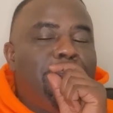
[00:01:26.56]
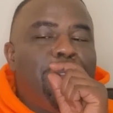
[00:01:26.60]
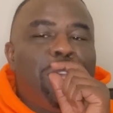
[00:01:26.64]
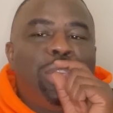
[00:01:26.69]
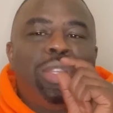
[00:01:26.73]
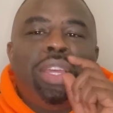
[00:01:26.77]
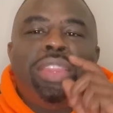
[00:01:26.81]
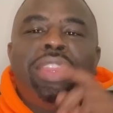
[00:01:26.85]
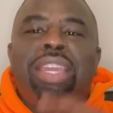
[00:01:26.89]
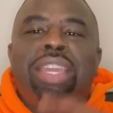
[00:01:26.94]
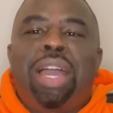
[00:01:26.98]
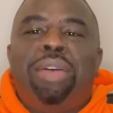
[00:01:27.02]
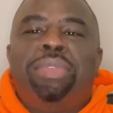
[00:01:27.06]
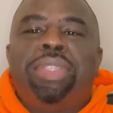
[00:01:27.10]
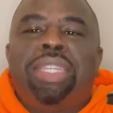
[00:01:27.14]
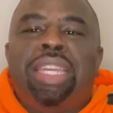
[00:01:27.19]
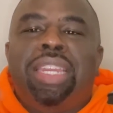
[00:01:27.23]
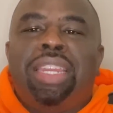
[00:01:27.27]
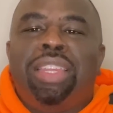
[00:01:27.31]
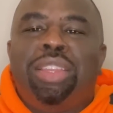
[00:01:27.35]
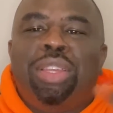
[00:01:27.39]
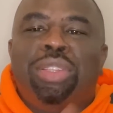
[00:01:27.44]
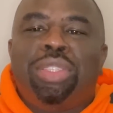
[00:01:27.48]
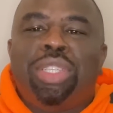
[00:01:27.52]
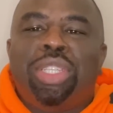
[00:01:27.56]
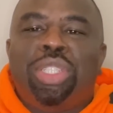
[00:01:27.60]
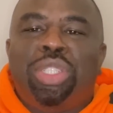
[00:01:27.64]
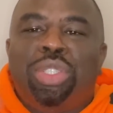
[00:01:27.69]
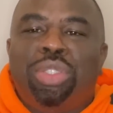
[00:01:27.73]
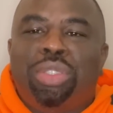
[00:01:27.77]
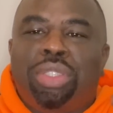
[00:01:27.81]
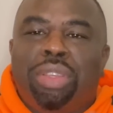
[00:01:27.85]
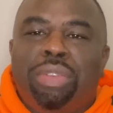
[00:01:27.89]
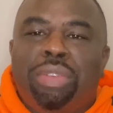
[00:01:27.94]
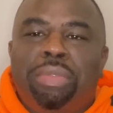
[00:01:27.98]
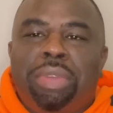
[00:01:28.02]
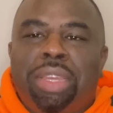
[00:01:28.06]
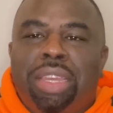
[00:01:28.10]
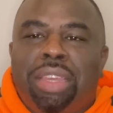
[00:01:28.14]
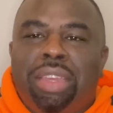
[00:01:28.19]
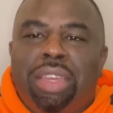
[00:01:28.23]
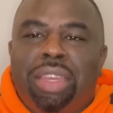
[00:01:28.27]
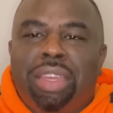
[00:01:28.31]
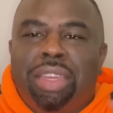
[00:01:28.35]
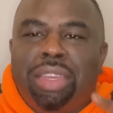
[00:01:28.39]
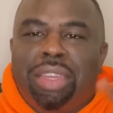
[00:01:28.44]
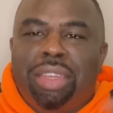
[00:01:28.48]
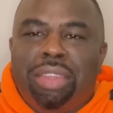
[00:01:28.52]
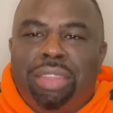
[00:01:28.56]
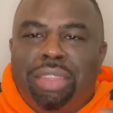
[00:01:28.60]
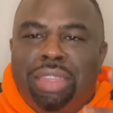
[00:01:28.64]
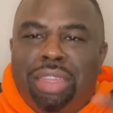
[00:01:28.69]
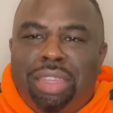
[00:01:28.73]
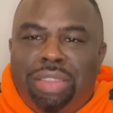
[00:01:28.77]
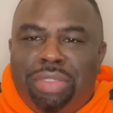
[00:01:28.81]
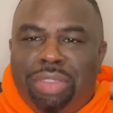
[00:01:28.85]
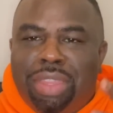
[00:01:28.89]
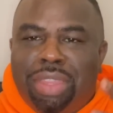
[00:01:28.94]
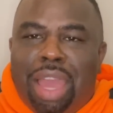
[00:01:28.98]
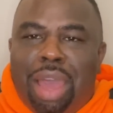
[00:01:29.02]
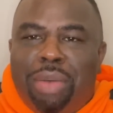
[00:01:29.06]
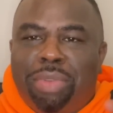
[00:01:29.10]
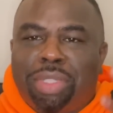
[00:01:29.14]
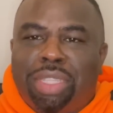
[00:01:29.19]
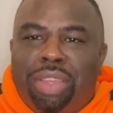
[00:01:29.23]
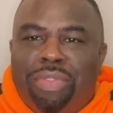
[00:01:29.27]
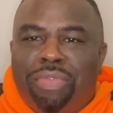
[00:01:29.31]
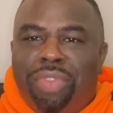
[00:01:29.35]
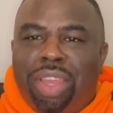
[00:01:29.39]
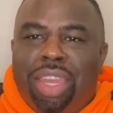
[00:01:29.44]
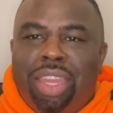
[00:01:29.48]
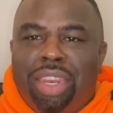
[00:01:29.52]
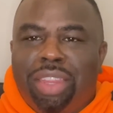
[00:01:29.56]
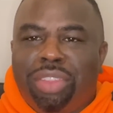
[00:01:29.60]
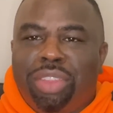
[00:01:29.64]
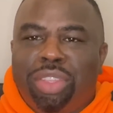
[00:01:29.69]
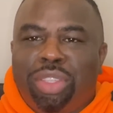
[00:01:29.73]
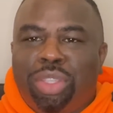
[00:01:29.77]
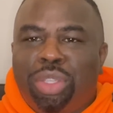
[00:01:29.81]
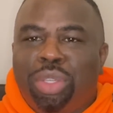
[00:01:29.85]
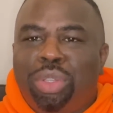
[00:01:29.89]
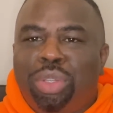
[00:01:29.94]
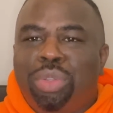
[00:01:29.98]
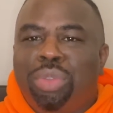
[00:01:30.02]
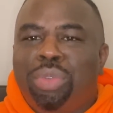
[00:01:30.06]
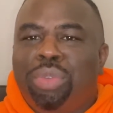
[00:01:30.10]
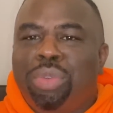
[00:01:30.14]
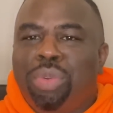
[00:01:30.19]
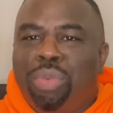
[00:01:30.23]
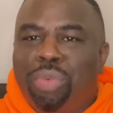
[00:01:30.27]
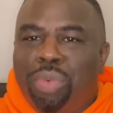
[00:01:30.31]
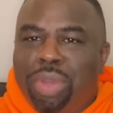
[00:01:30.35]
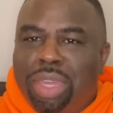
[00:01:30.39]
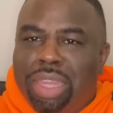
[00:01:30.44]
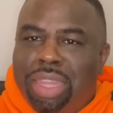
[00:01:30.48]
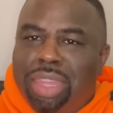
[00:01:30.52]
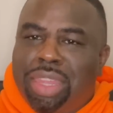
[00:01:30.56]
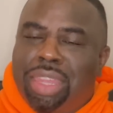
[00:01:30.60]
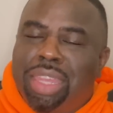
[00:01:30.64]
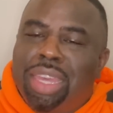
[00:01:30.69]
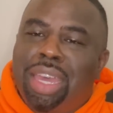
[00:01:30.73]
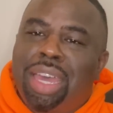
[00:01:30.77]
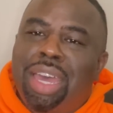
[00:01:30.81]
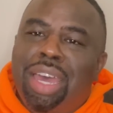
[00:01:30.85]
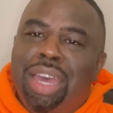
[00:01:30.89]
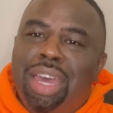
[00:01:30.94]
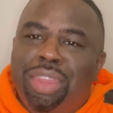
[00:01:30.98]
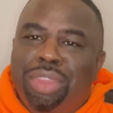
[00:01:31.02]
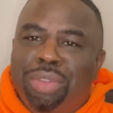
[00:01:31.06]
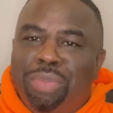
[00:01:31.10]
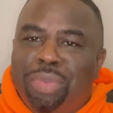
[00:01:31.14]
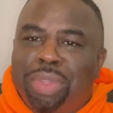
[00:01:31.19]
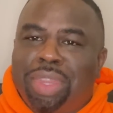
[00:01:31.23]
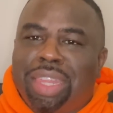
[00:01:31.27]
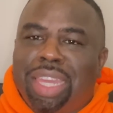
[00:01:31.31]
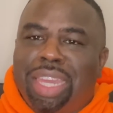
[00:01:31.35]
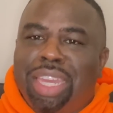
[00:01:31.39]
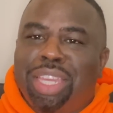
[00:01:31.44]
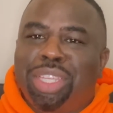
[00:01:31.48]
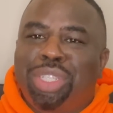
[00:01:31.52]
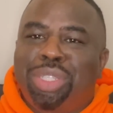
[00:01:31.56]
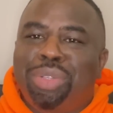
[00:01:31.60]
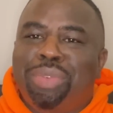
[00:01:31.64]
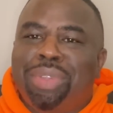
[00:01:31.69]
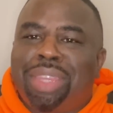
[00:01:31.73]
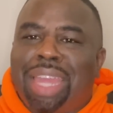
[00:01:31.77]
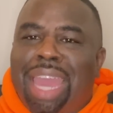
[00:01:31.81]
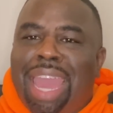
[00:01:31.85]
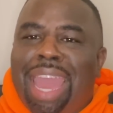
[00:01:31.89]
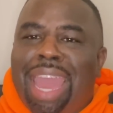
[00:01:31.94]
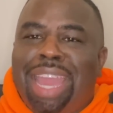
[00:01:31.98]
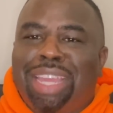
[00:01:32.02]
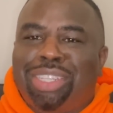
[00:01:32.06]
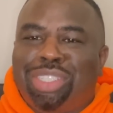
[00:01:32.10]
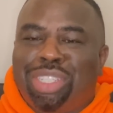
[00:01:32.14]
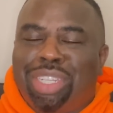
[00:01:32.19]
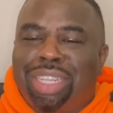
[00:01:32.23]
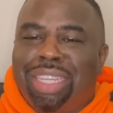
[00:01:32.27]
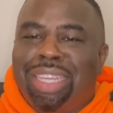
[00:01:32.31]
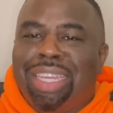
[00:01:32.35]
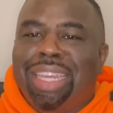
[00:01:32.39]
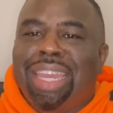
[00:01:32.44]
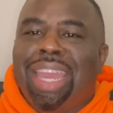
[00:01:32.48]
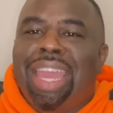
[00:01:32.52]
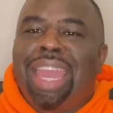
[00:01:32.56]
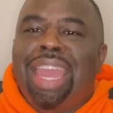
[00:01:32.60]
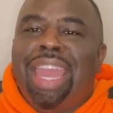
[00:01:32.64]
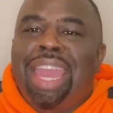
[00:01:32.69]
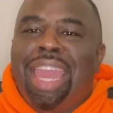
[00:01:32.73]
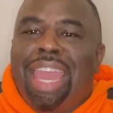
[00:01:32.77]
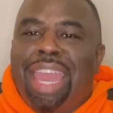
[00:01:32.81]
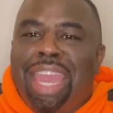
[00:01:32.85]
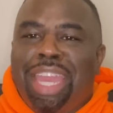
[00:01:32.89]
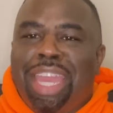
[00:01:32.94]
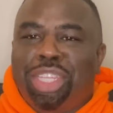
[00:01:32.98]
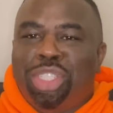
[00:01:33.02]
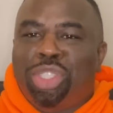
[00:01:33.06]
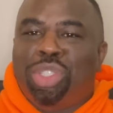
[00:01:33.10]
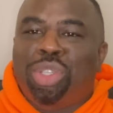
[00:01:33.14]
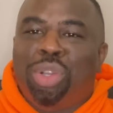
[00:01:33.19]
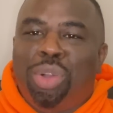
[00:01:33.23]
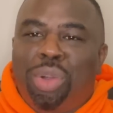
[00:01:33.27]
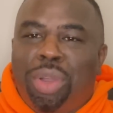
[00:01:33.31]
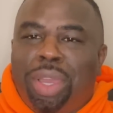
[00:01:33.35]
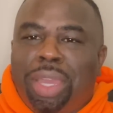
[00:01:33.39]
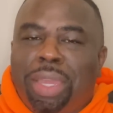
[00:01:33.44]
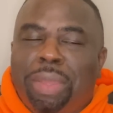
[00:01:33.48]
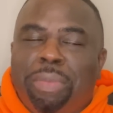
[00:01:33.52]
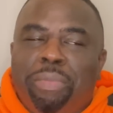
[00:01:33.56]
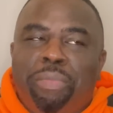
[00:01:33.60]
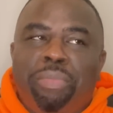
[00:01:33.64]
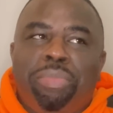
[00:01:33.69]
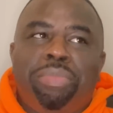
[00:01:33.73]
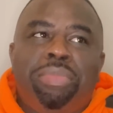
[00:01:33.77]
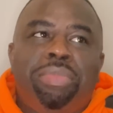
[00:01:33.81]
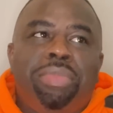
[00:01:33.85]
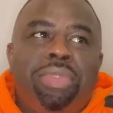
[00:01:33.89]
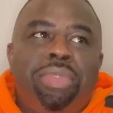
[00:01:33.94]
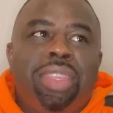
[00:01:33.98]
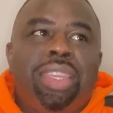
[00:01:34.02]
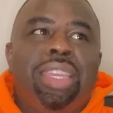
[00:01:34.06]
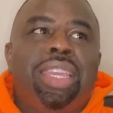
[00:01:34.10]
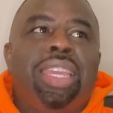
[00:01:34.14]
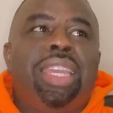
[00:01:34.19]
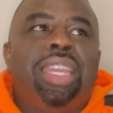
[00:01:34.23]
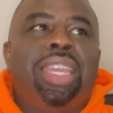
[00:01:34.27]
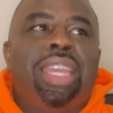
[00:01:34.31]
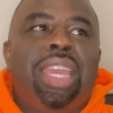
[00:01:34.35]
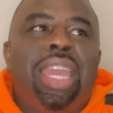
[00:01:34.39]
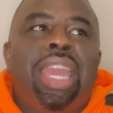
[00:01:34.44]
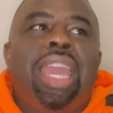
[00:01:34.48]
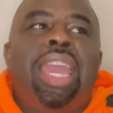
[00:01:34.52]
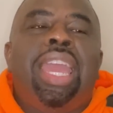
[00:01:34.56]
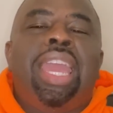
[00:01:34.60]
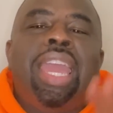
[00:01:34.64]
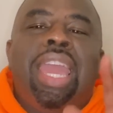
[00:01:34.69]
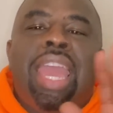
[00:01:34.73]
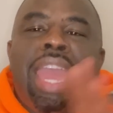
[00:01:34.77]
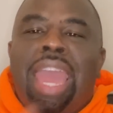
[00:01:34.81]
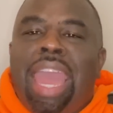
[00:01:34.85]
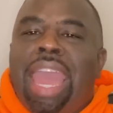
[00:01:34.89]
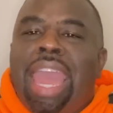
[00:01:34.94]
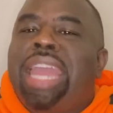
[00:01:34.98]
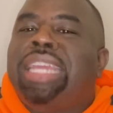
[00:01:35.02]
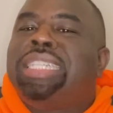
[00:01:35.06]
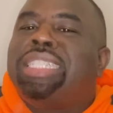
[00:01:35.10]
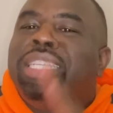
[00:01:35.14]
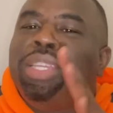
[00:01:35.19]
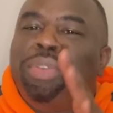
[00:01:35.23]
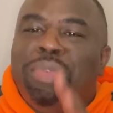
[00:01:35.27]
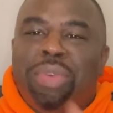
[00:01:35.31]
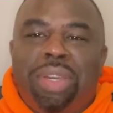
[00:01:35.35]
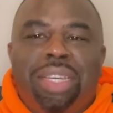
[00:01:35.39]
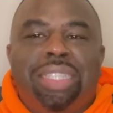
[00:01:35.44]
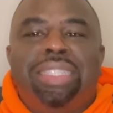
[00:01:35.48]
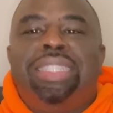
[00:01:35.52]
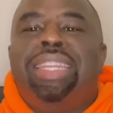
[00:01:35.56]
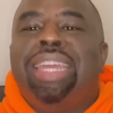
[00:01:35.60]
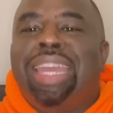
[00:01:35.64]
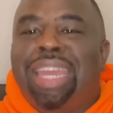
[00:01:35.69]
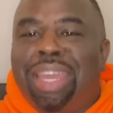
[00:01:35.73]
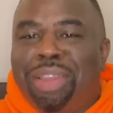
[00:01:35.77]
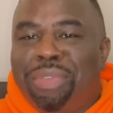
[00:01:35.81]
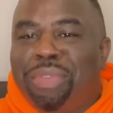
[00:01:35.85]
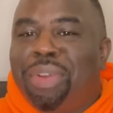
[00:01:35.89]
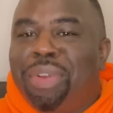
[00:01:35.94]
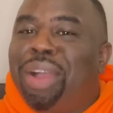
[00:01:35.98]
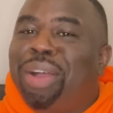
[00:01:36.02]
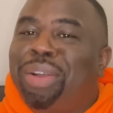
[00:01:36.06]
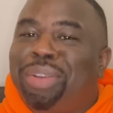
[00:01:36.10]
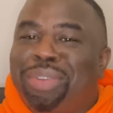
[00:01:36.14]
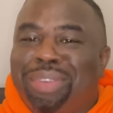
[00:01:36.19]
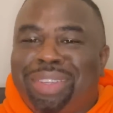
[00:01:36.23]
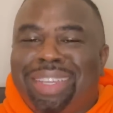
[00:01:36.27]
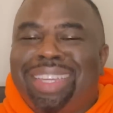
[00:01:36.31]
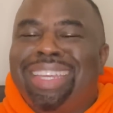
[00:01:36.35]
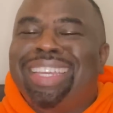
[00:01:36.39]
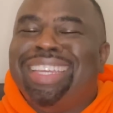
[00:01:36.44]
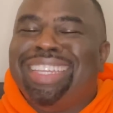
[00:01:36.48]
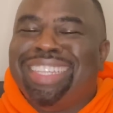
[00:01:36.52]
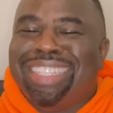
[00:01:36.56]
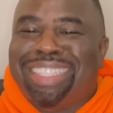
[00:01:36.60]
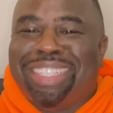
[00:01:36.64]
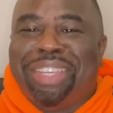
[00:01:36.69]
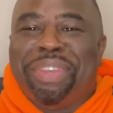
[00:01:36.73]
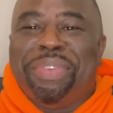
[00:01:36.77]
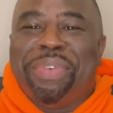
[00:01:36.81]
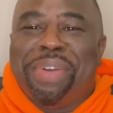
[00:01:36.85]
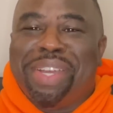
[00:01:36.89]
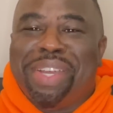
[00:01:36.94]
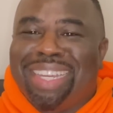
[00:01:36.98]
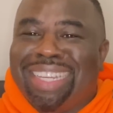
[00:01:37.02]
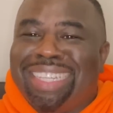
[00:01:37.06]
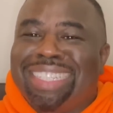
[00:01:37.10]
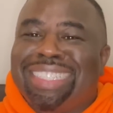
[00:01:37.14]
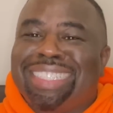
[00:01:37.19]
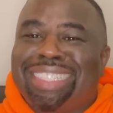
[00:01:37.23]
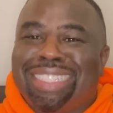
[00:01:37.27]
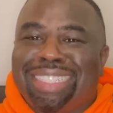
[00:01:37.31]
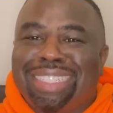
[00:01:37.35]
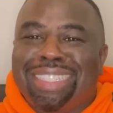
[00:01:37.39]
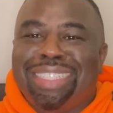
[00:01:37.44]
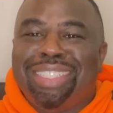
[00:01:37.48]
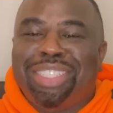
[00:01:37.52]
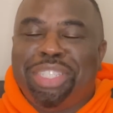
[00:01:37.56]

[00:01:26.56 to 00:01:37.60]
So I think I was getting those issues, I was conflating the two with the other, with the issue with Ashley and Joy. Ashley was dead wrong. She was.